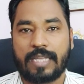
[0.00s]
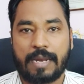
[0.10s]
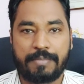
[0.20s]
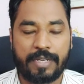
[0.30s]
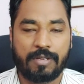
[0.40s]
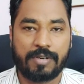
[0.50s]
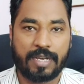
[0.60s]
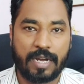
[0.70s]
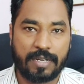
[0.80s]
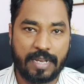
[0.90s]
that particular
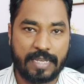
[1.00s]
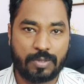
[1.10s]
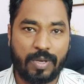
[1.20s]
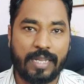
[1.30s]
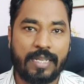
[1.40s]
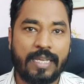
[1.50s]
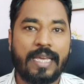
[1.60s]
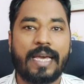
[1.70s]
garden as well.